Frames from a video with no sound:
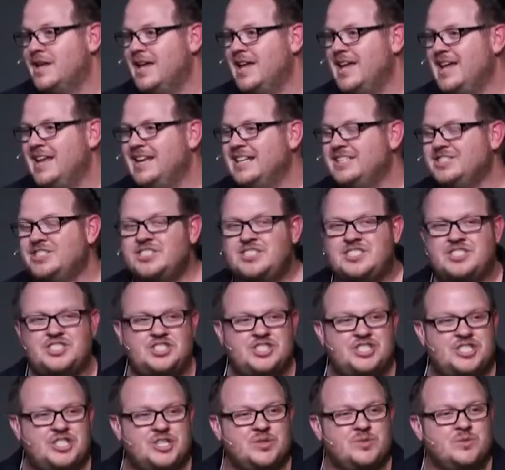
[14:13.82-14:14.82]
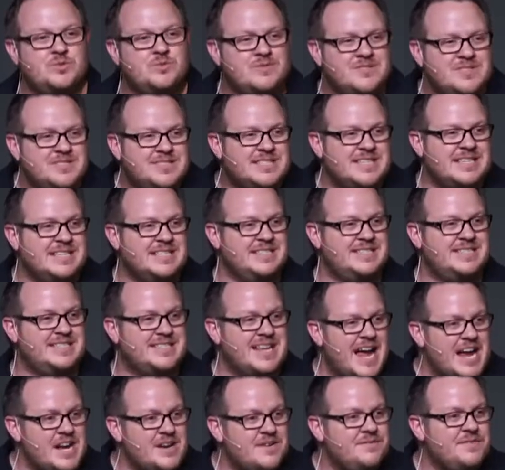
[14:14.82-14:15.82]
And it just stews
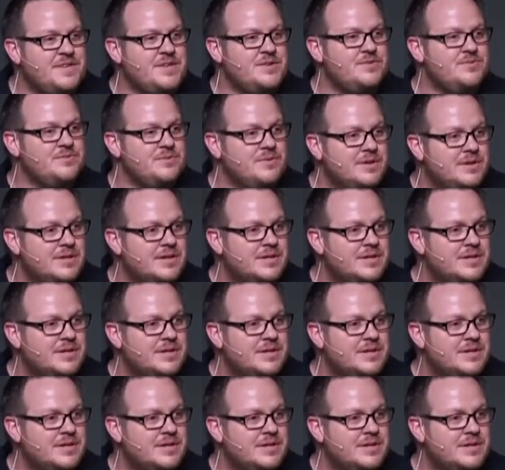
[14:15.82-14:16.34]
inside of you.